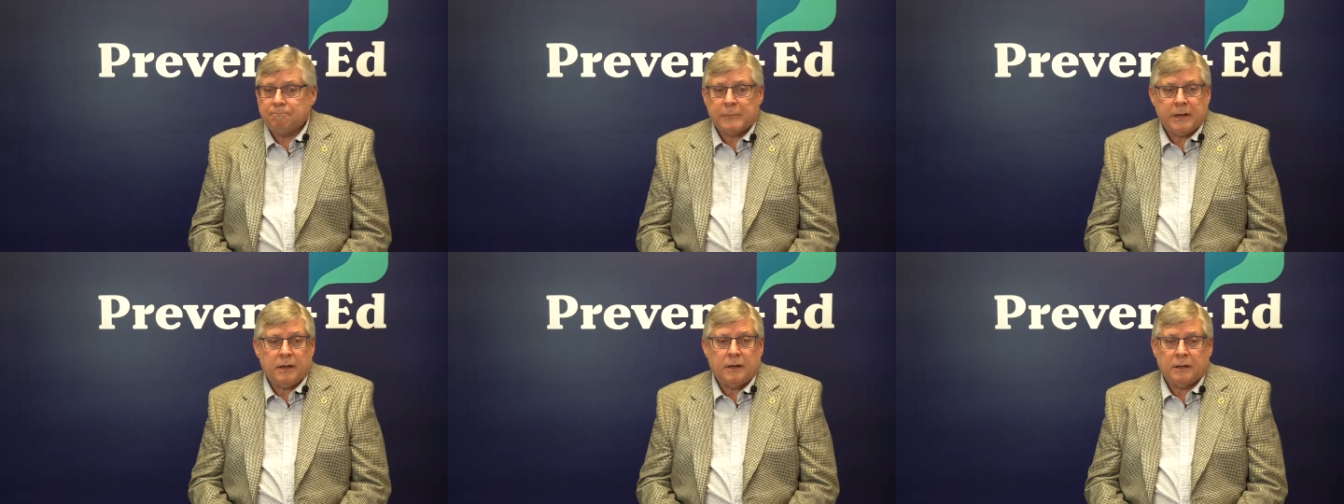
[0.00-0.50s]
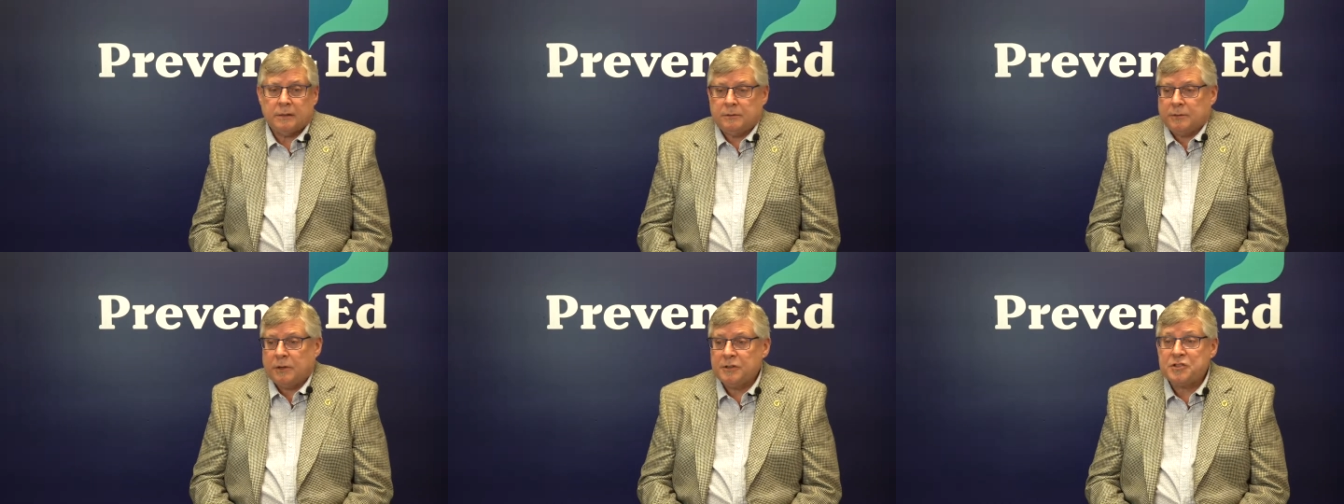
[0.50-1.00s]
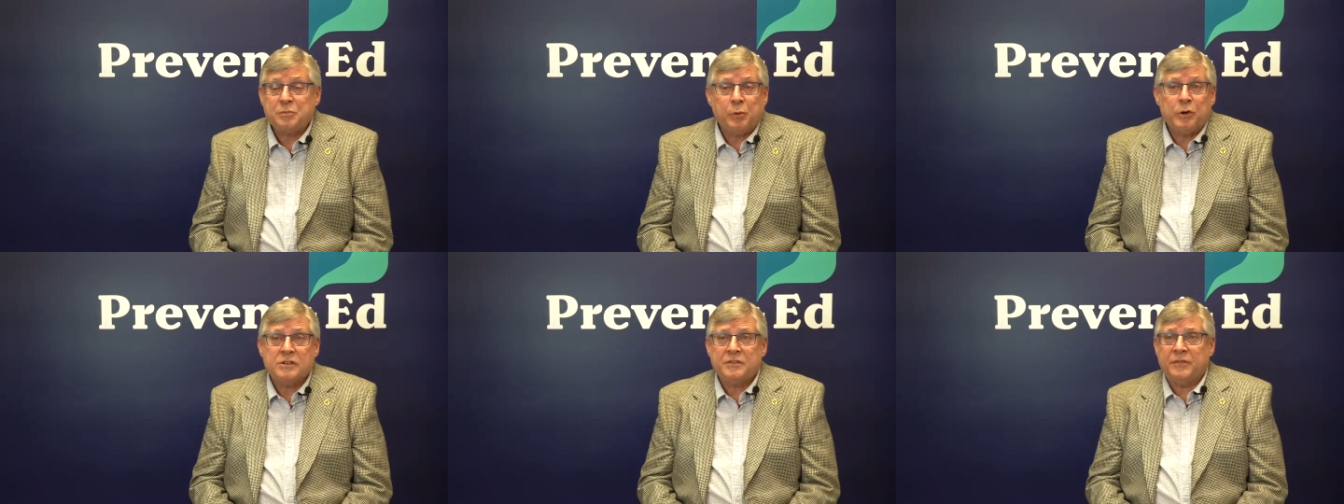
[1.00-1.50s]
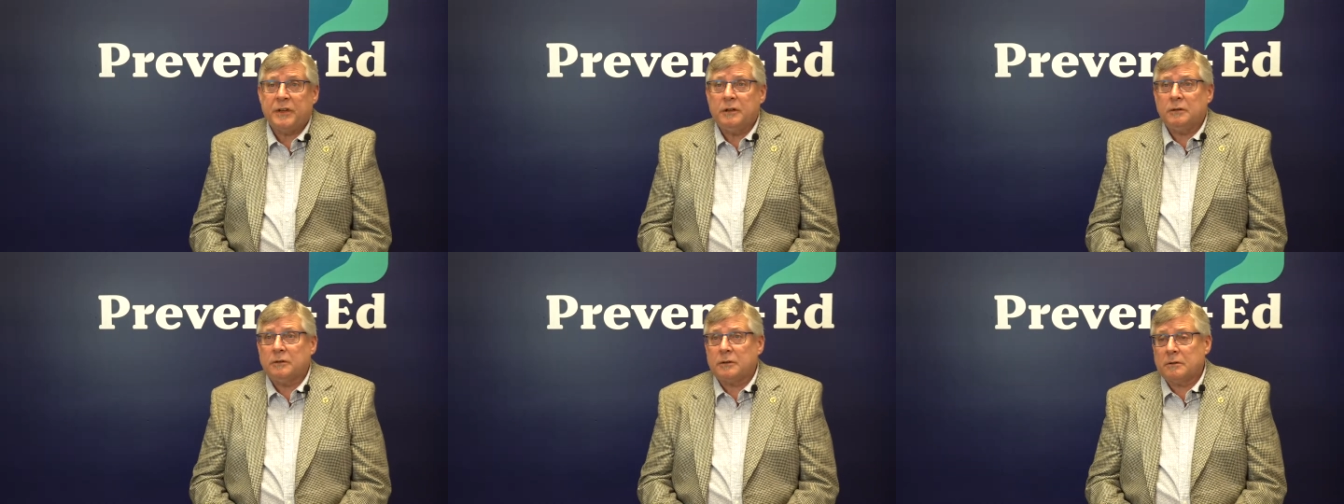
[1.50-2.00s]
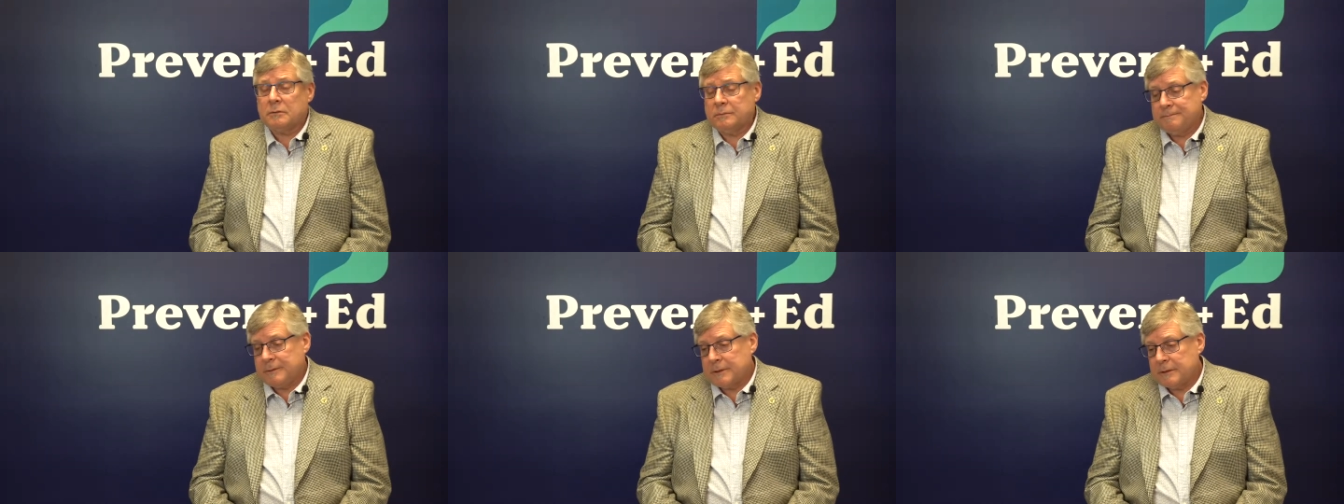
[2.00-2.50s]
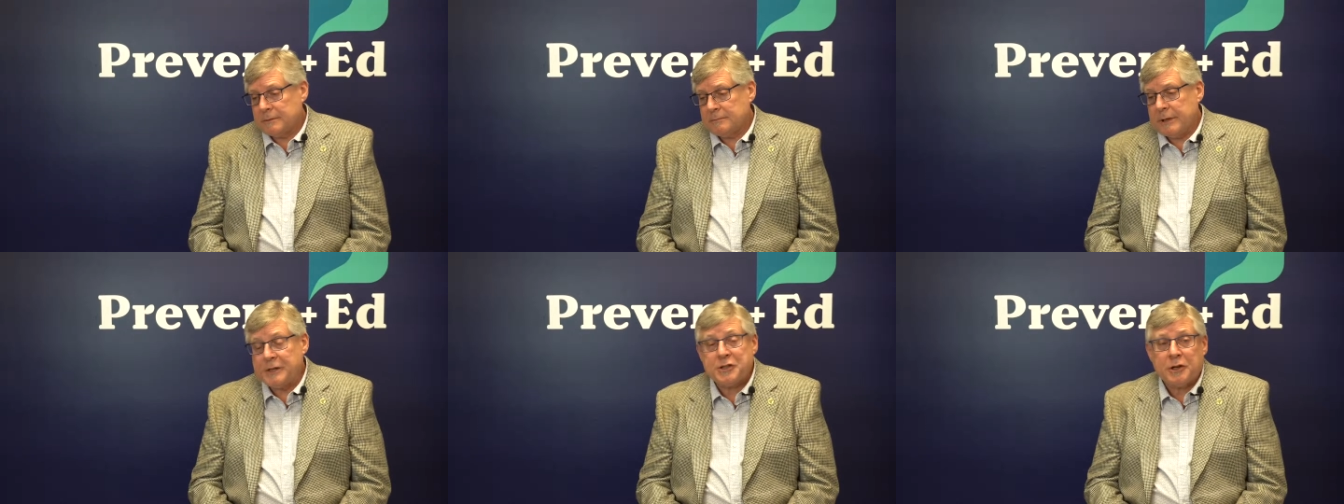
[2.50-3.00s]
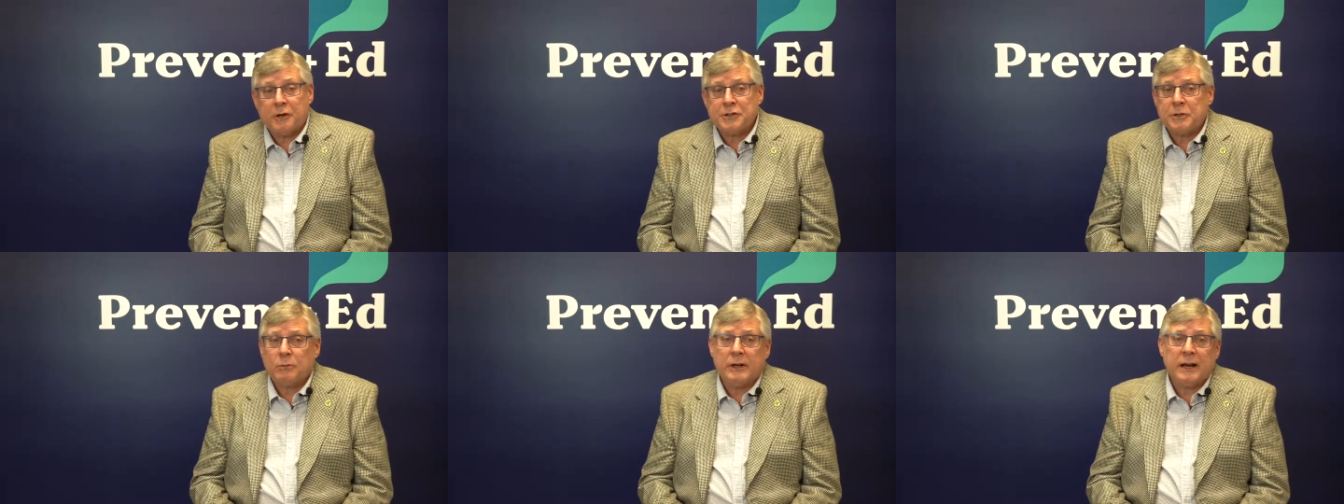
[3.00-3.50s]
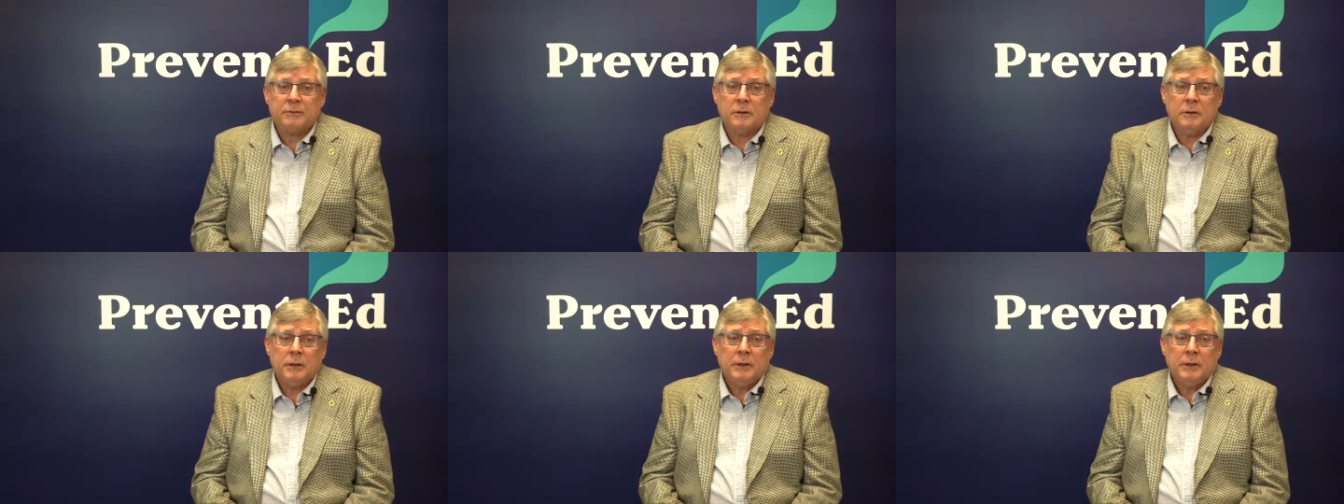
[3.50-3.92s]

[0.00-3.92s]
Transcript: the sports field or at church or whatever,